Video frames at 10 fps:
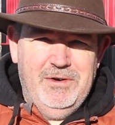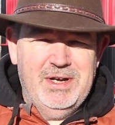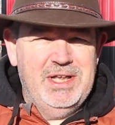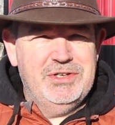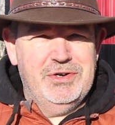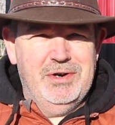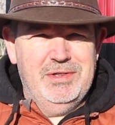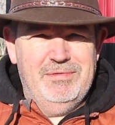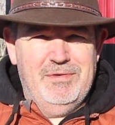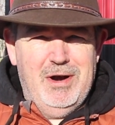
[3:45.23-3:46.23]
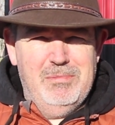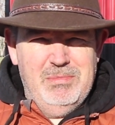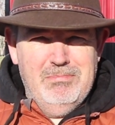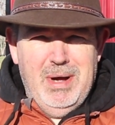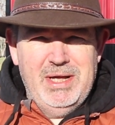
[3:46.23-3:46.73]
and easier on the farm, it
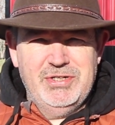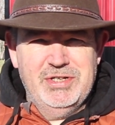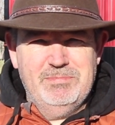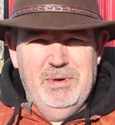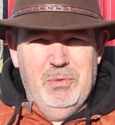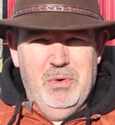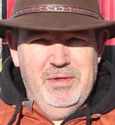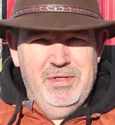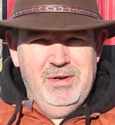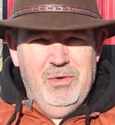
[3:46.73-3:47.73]
might just be worth it.